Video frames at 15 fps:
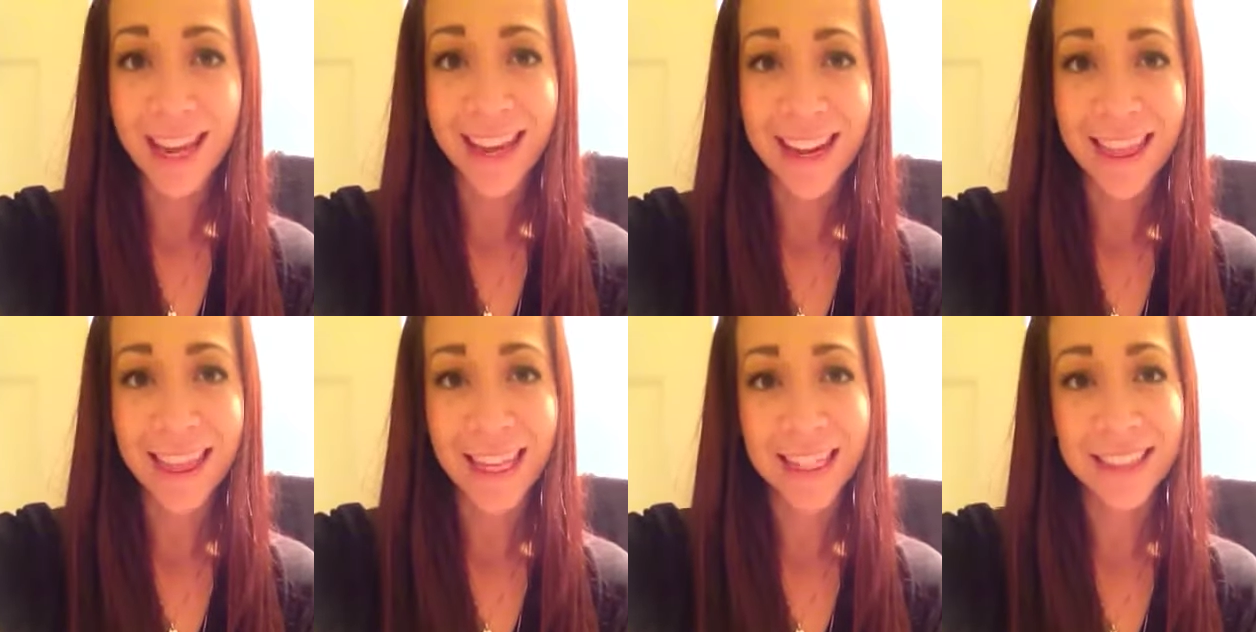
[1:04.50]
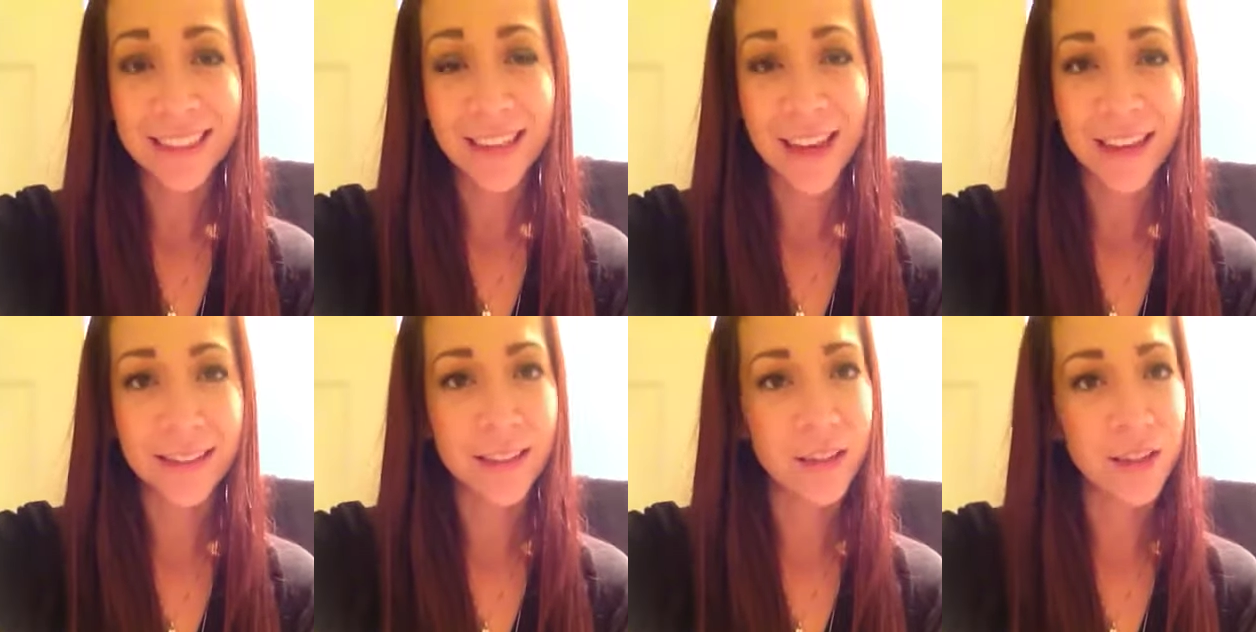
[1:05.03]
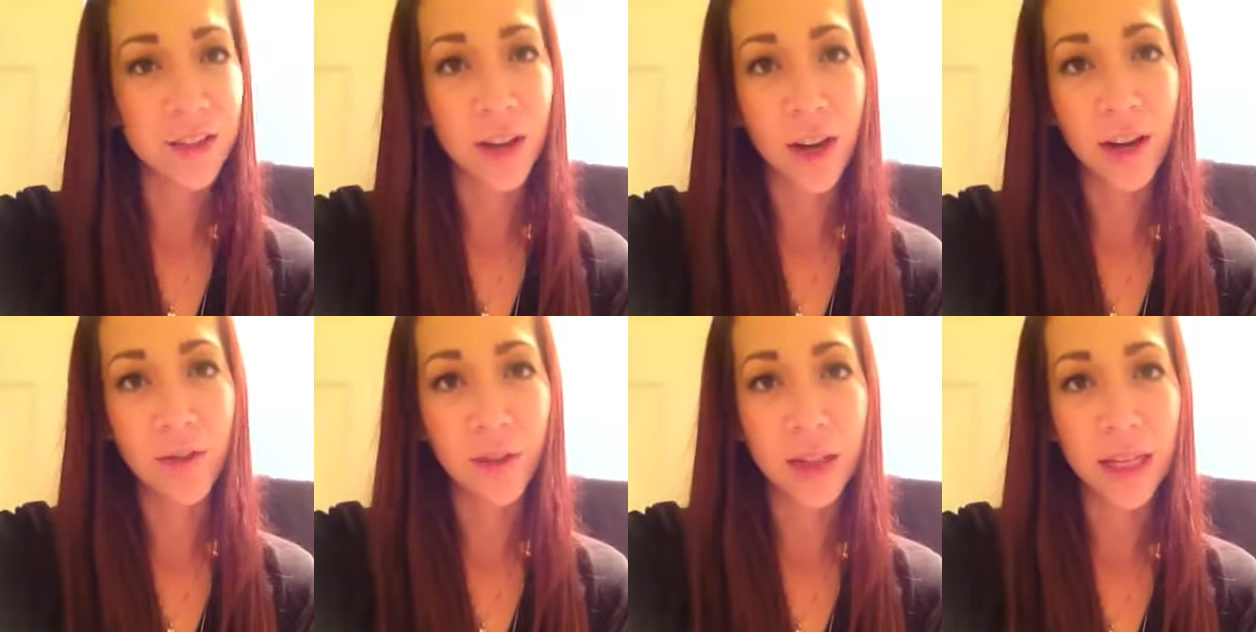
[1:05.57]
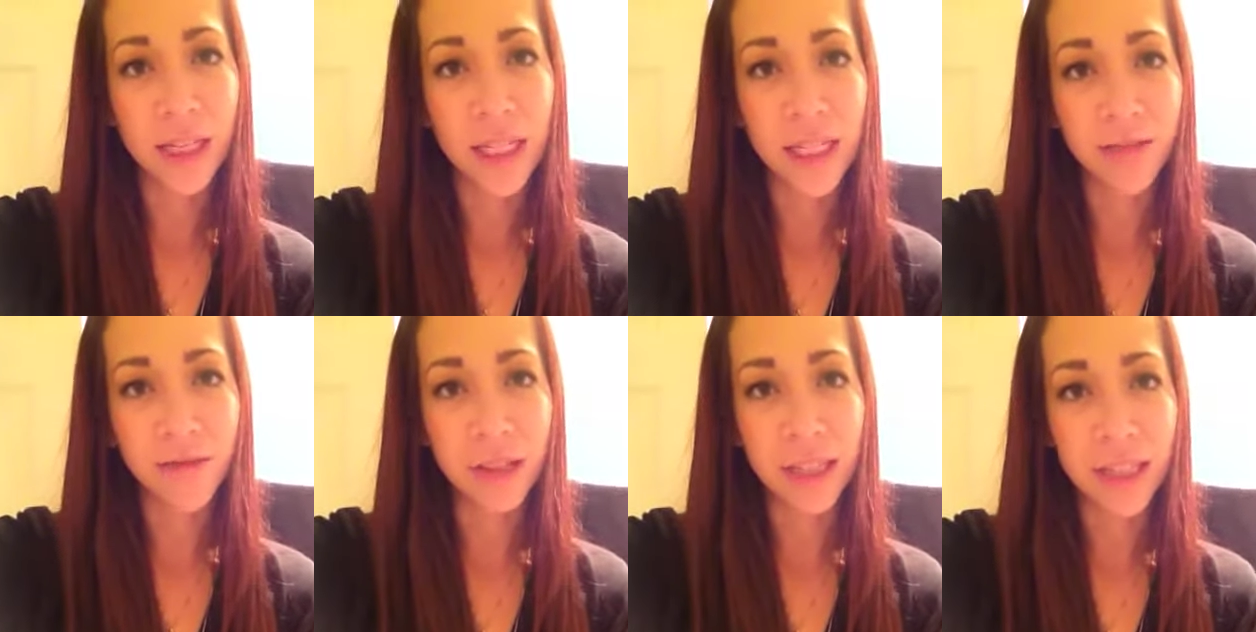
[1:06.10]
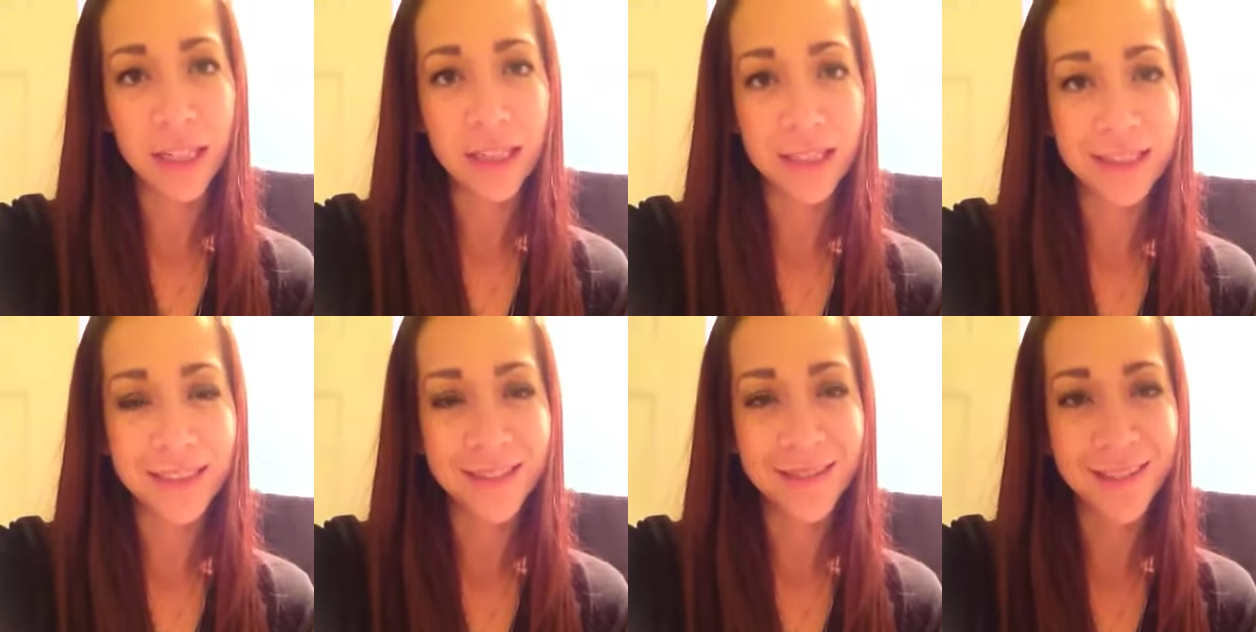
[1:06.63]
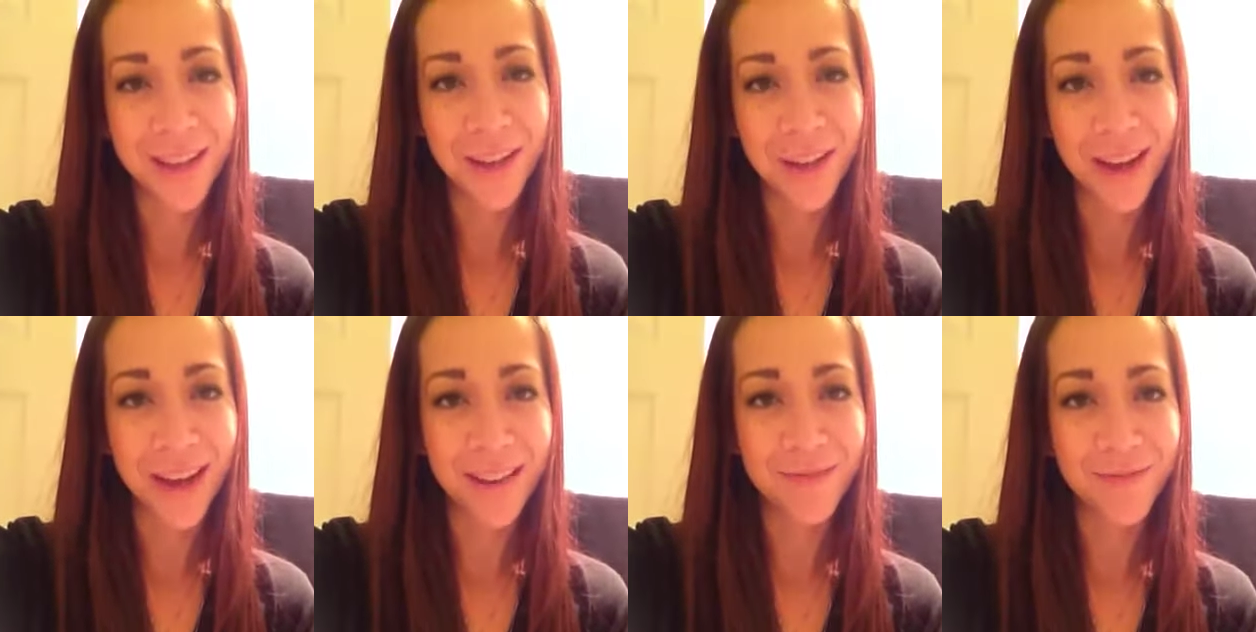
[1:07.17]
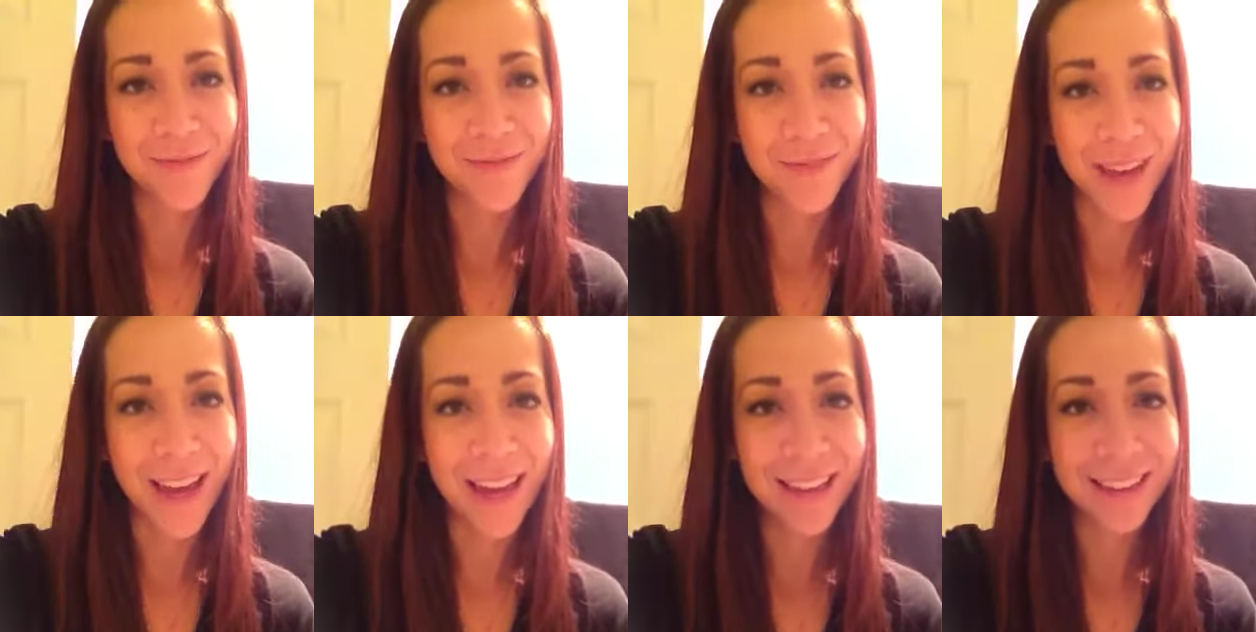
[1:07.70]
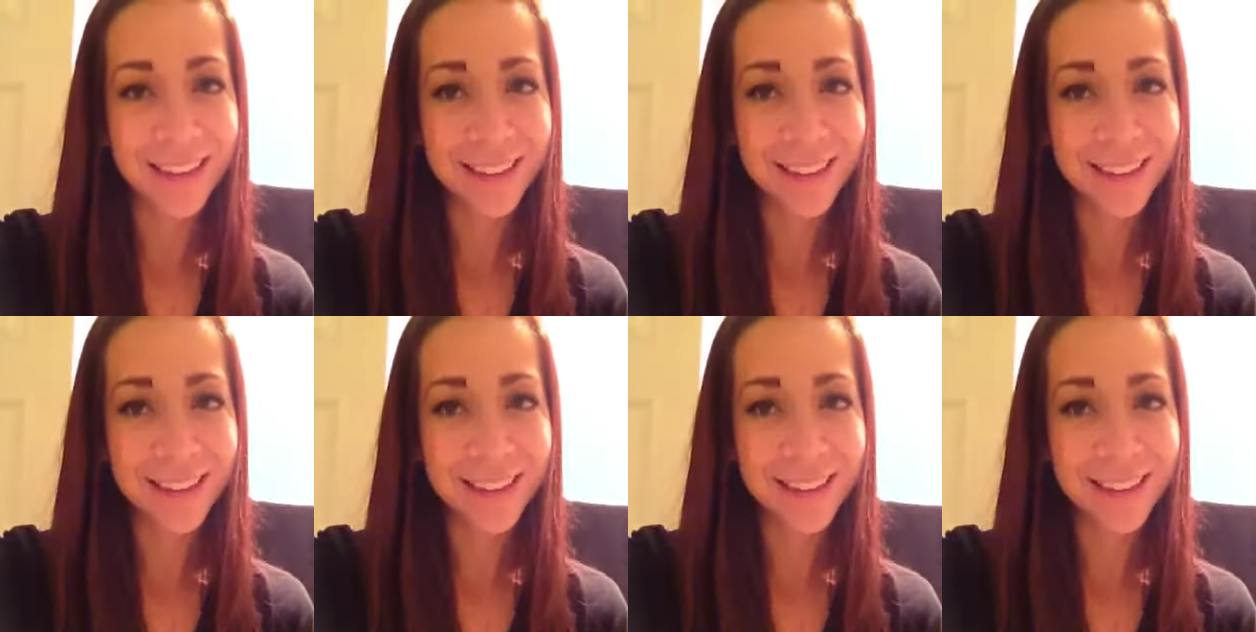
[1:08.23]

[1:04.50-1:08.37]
and thanks guys. I'm sorry for the inconvenience. Okay, bye.